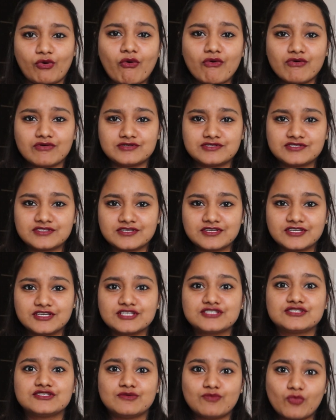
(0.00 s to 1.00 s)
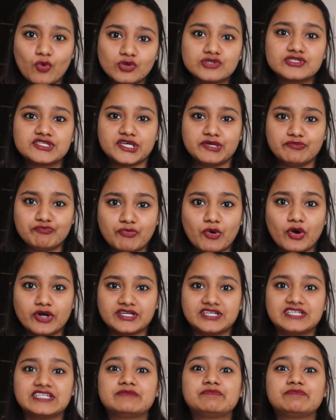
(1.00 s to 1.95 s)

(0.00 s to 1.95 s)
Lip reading: course is the most important.